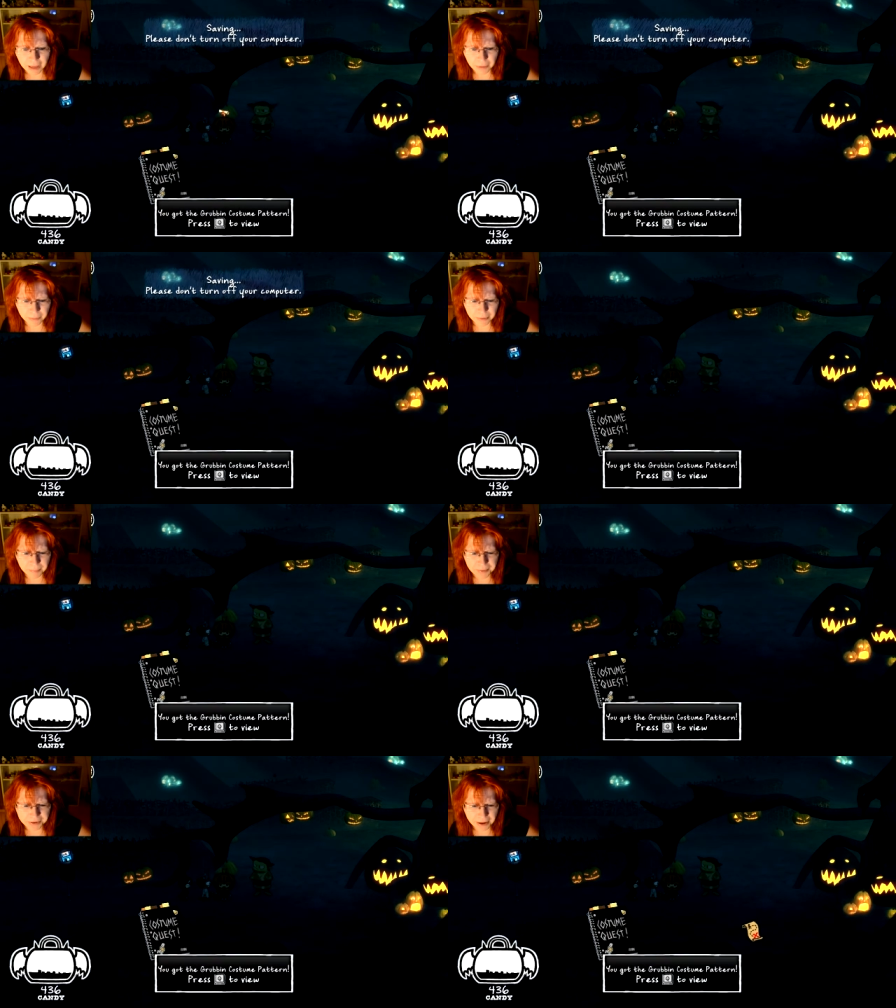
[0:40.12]
I want to
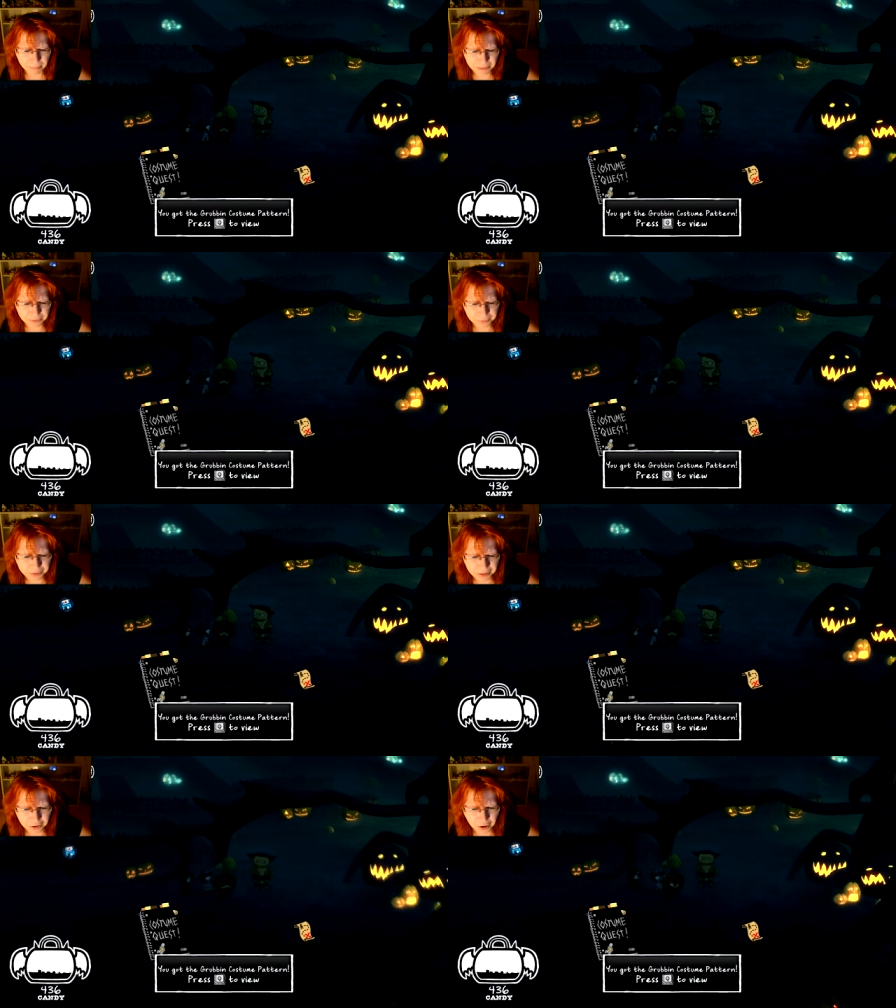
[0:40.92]
become a
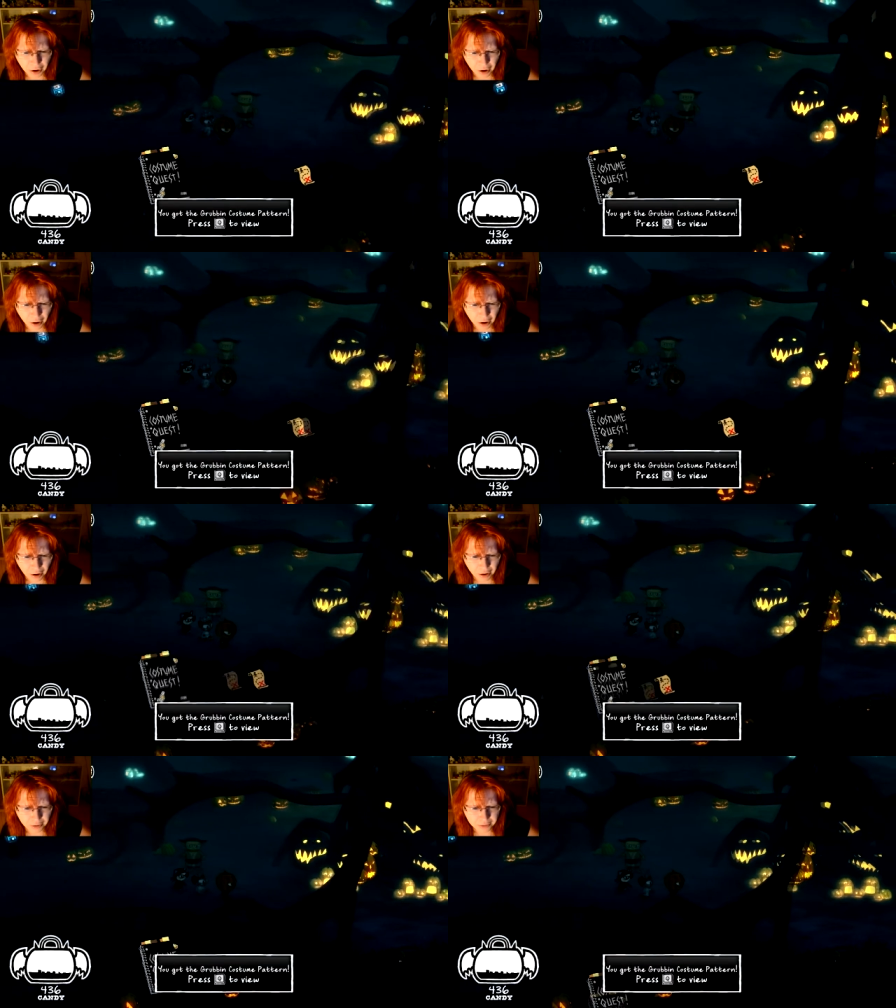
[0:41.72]

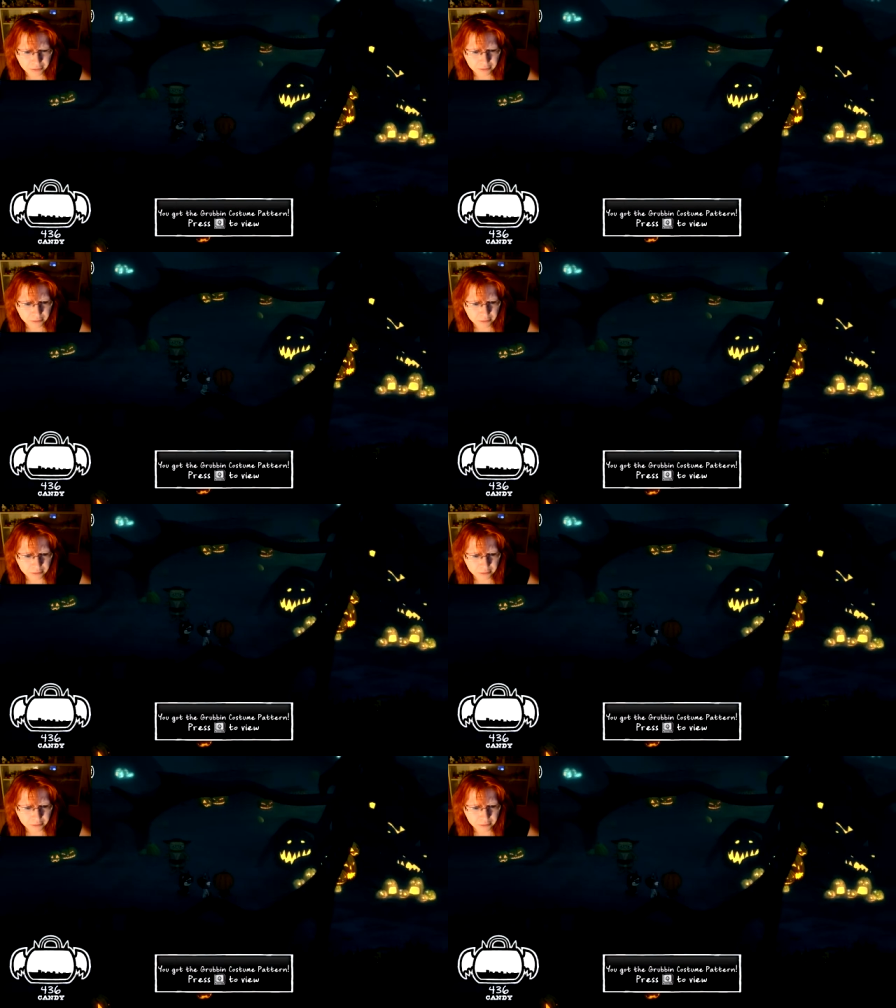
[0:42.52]
unicorn!